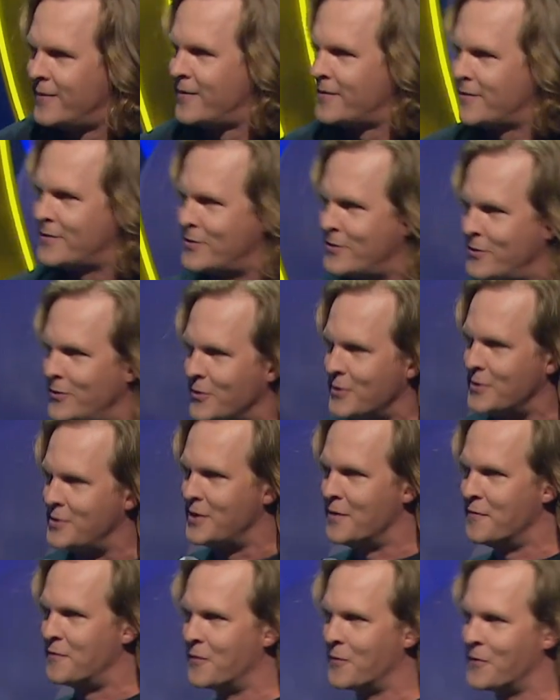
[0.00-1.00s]

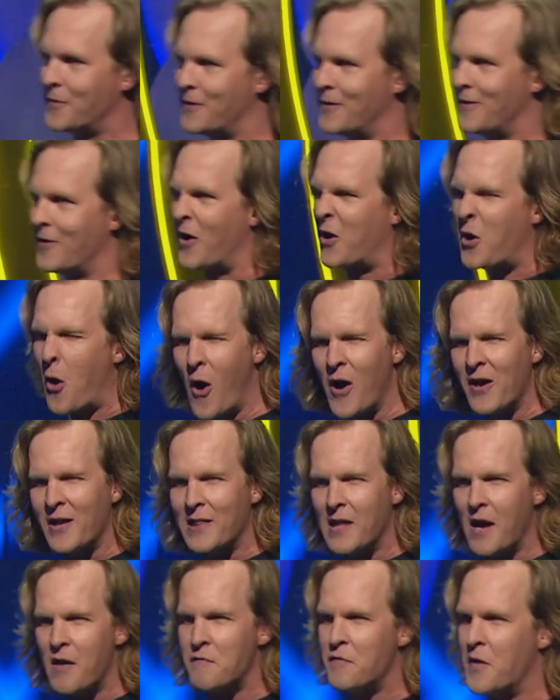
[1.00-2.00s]
Thirsty for it. I kind of
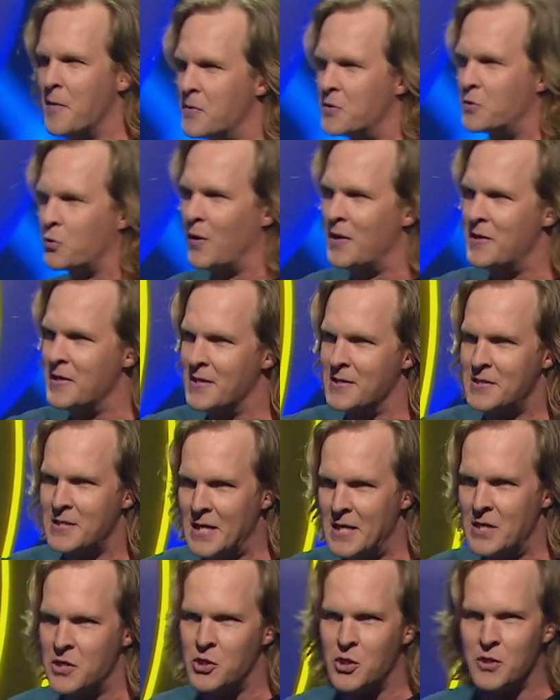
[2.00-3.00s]
love that between the
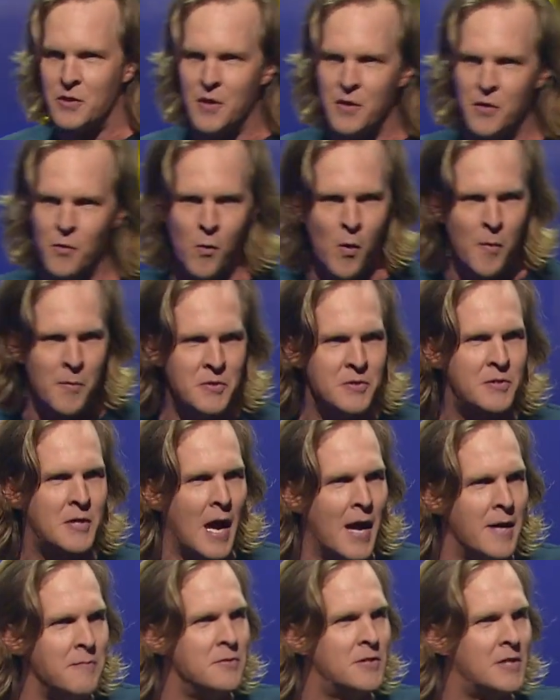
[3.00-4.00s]
attention that the women's
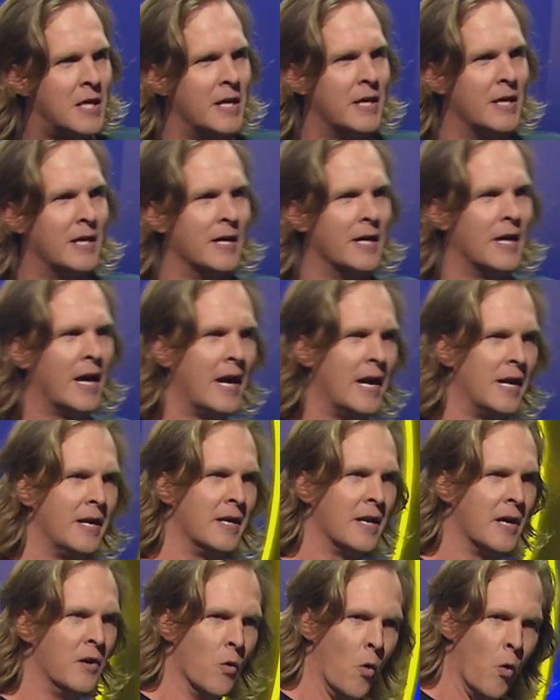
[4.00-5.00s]
game's getting
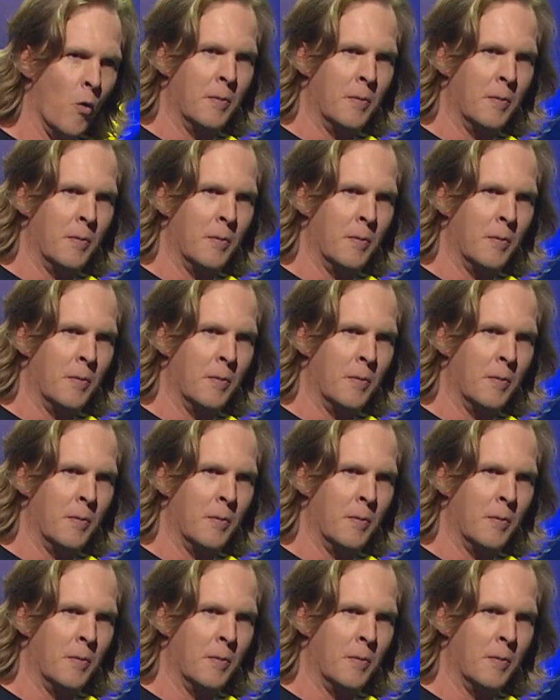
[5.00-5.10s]
and an All